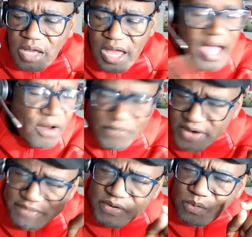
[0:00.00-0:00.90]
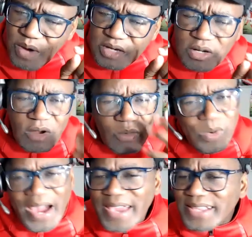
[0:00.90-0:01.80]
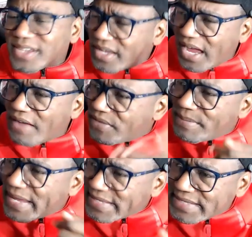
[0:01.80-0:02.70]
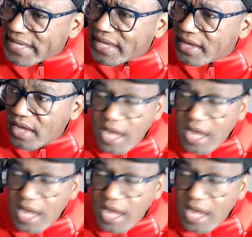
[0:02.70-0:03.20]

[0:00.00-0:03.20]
out of everyone, why the guy from Man City?